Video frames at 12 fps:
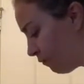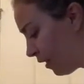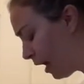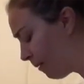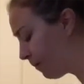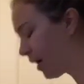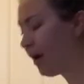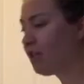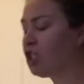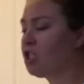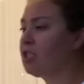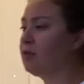them, but I
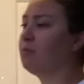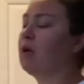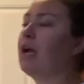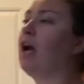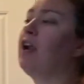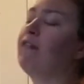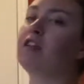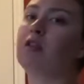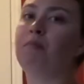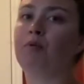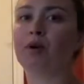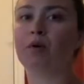just am kind of at the
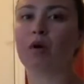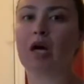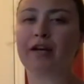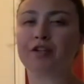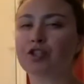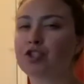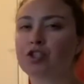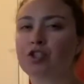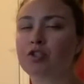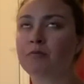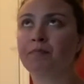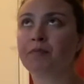point where I just,
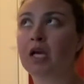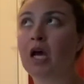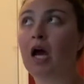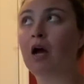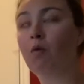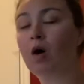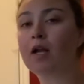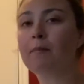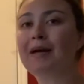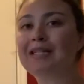I want to buy